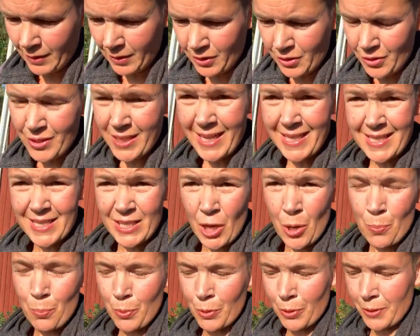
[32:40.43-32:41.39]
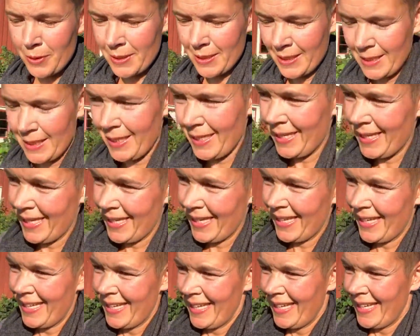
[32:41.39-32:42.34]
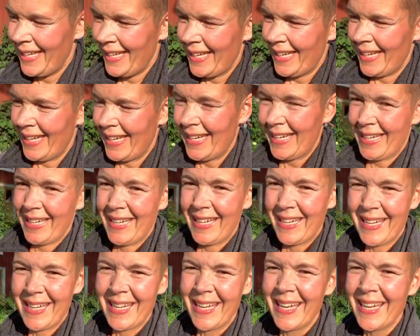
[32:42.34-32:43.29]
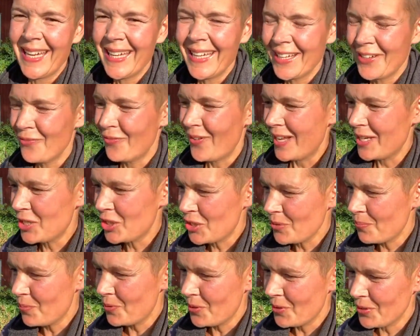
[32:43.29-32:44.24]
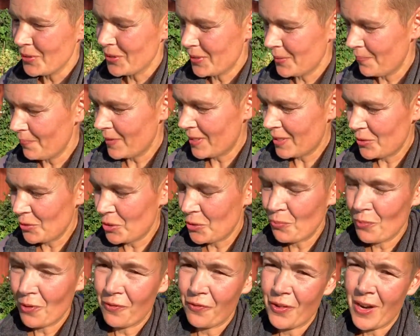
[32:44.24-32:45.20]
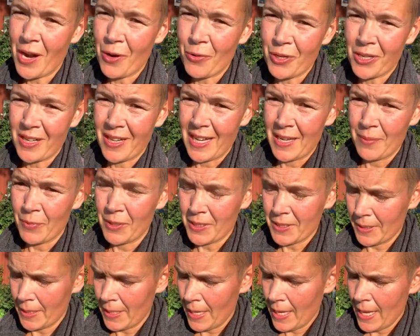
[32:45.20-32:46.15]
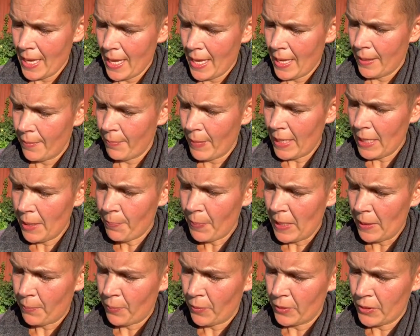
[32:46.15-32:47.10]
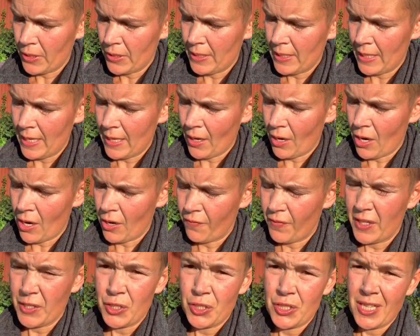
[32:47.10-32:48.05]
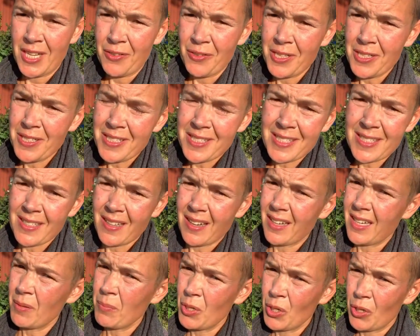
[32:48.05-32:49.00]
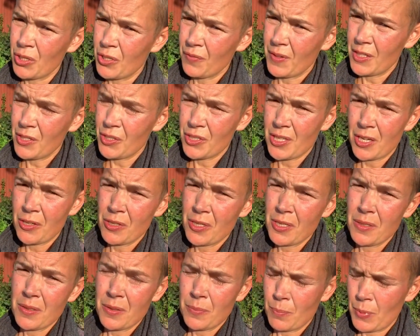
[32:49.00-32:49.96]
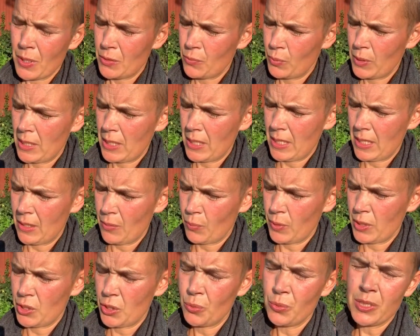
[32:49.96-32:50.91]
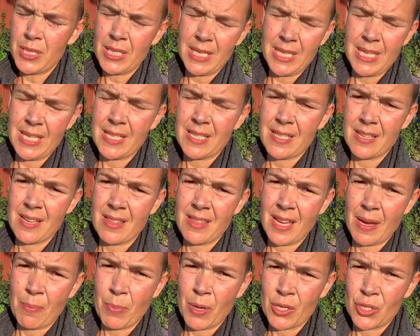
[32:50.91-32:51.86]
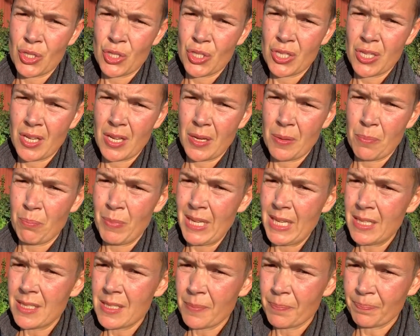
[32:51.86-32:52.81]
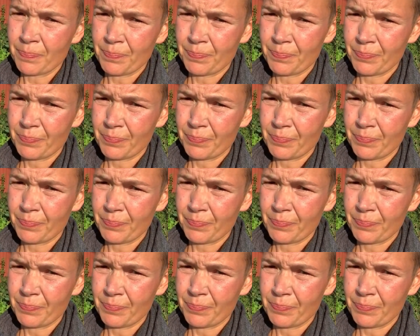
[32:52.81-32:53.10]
good example in vegetables suitable for our climate. Many people today are vegetarians. I am not a vegetarian, but we don't eat that much meat.